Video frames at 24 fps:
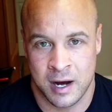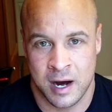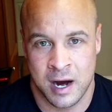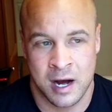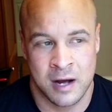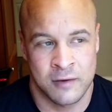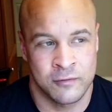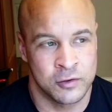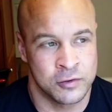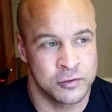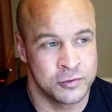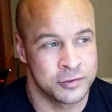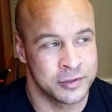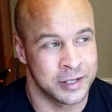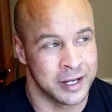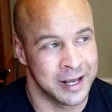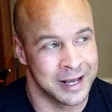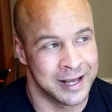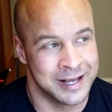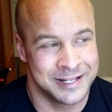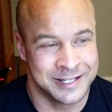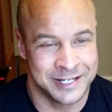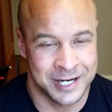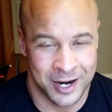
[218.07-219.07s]
I've used
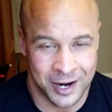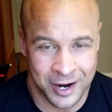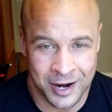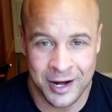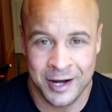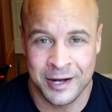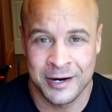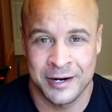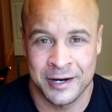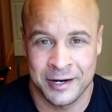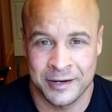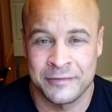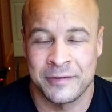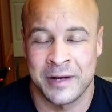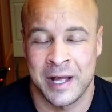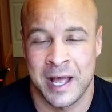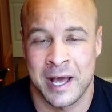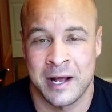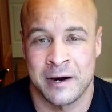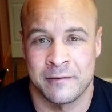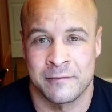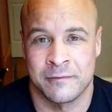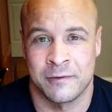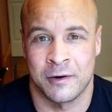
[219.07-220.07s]
a ton of
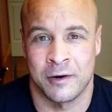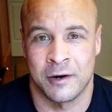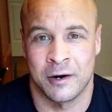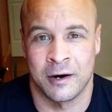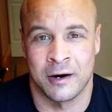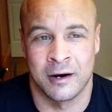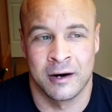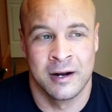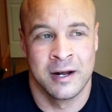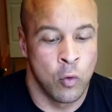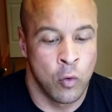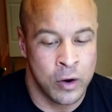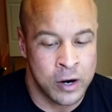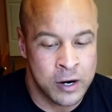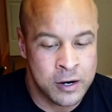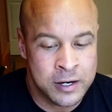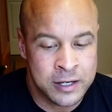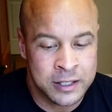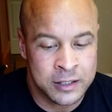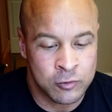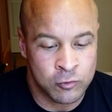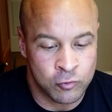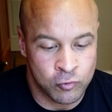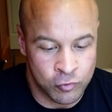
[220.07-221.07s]
Anavar. Where
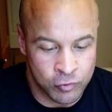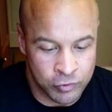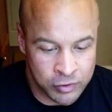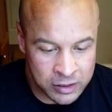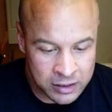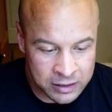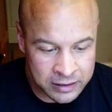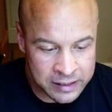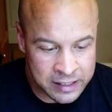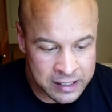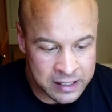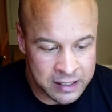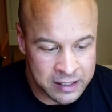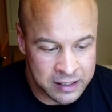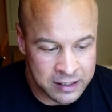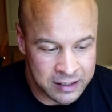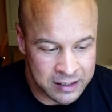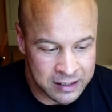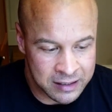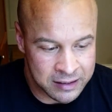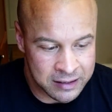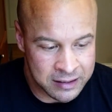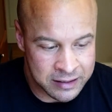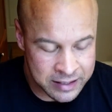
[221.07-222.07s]
did it really
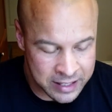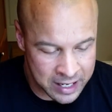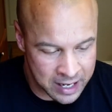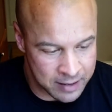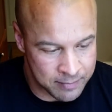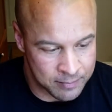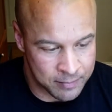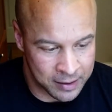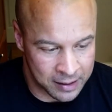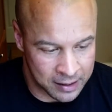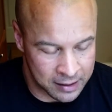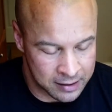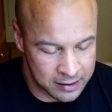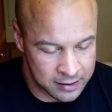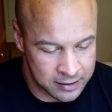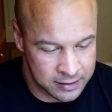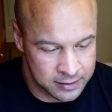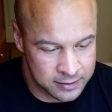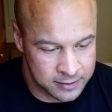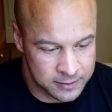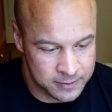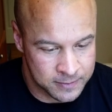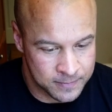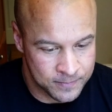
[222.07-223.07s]
get me?
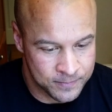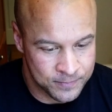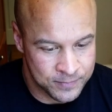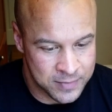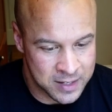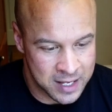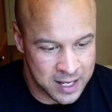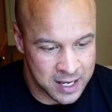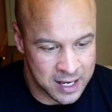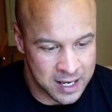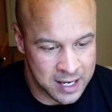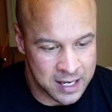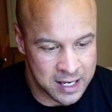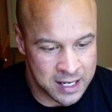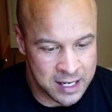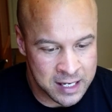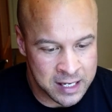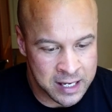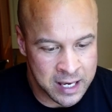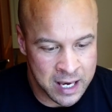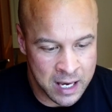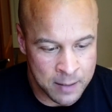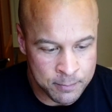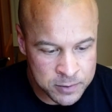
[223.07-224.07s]

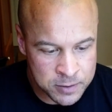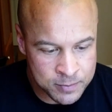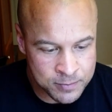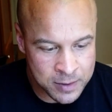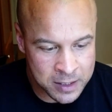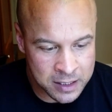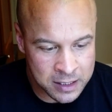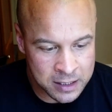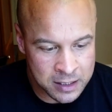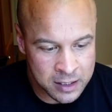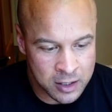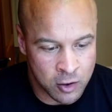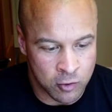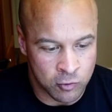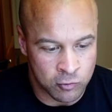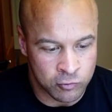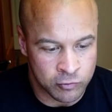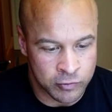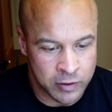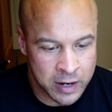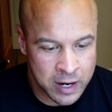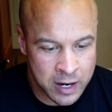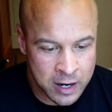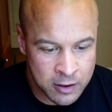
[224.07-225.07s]
It kept me
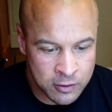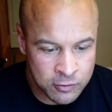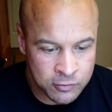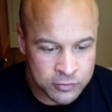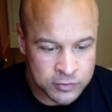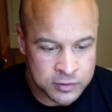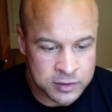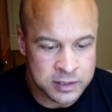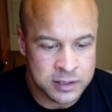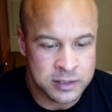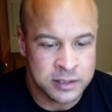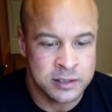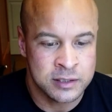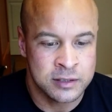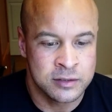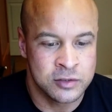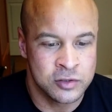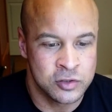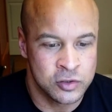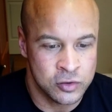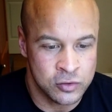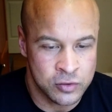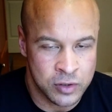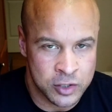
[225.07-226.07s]
around
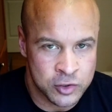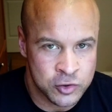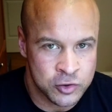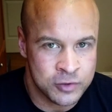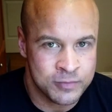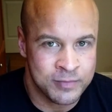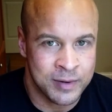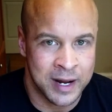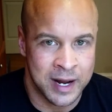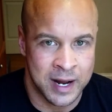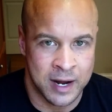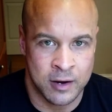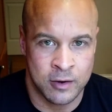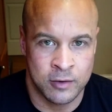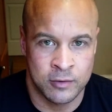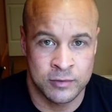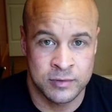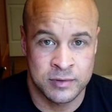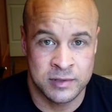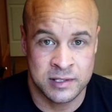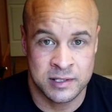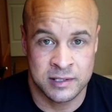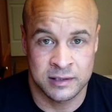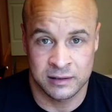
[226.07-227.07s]
200
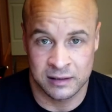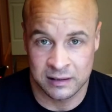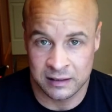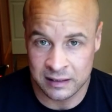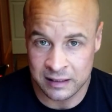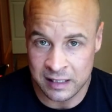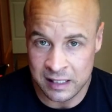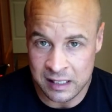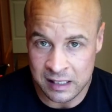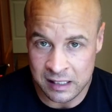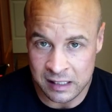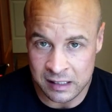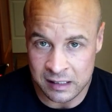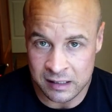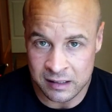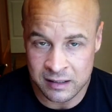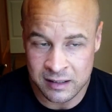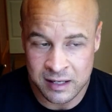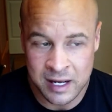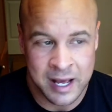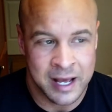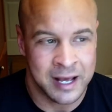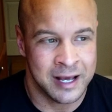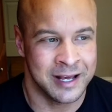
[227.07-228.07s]
pounds
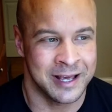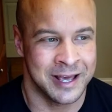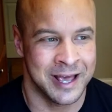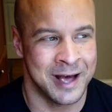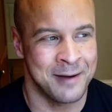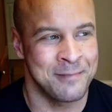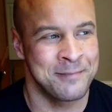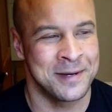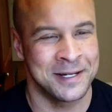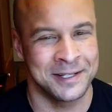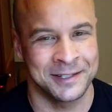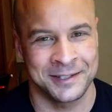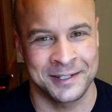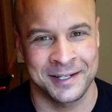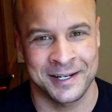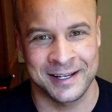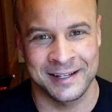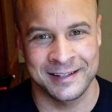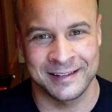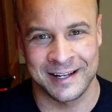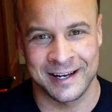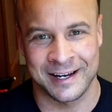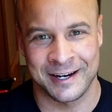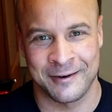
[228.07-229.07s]
lean. It kept me
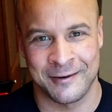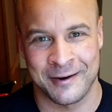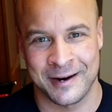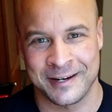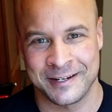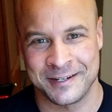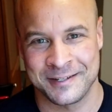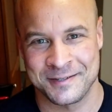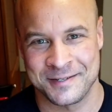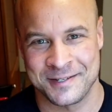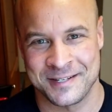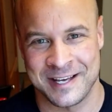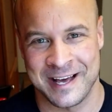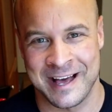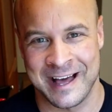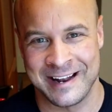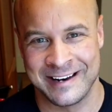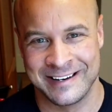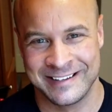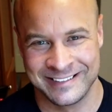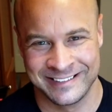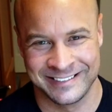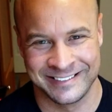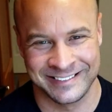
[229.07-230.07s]
looking like Greg
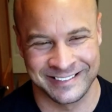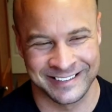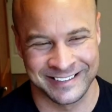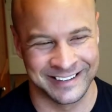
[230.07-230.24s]
Doucette.